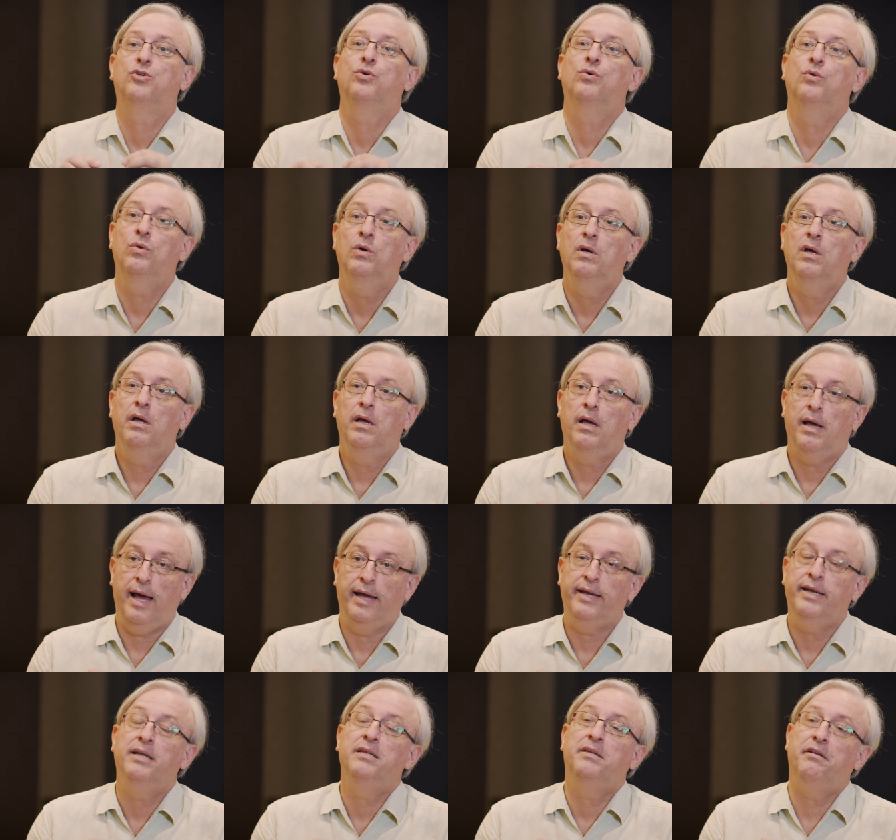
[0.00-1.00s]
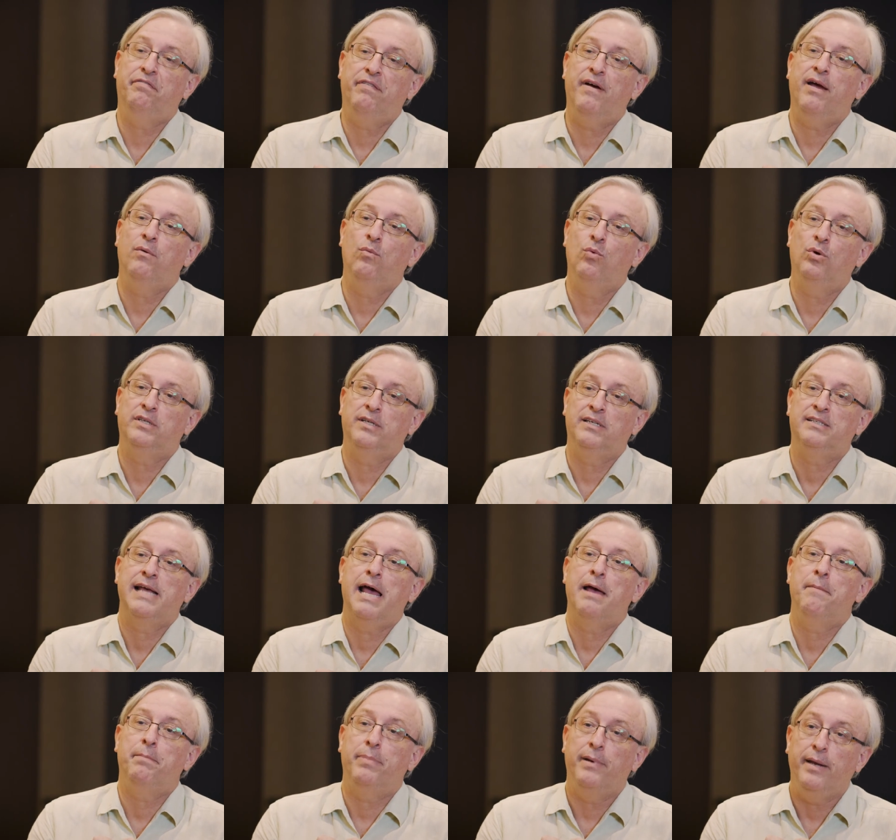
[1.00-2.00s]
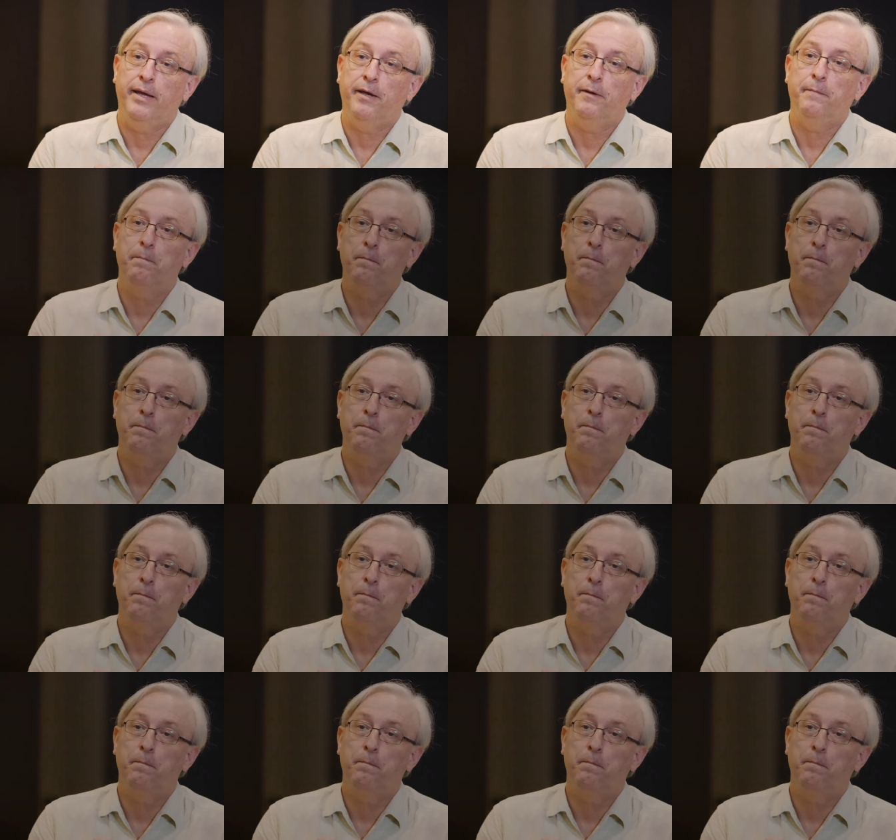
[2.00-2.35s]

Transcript: to identify what is happening.